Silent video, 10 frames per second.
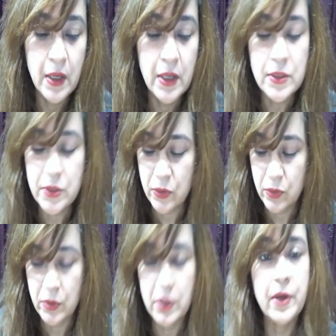
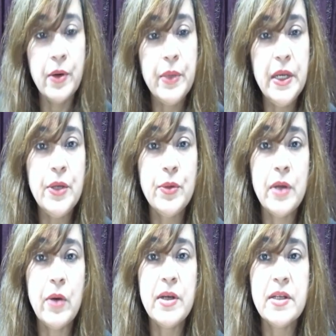So we need to
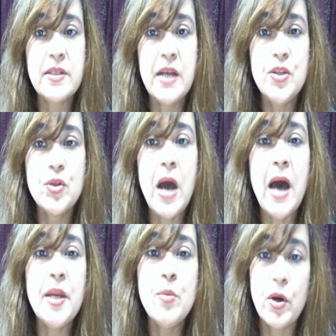now understand
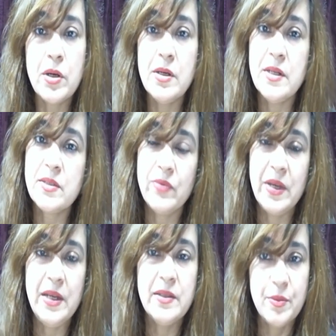Johari model is
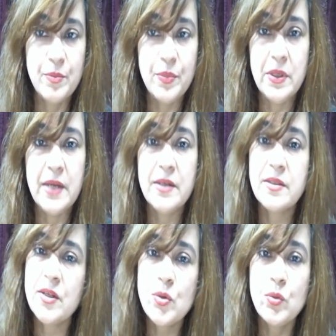very simple, and
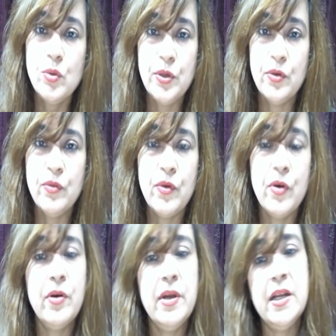it's a tool,
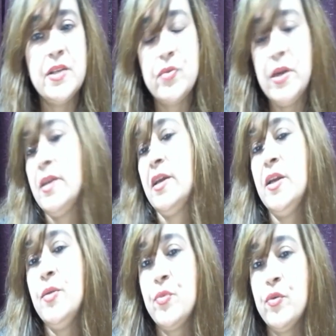for illustrating
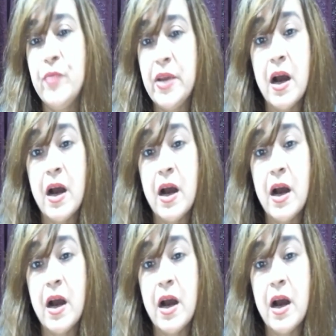and improving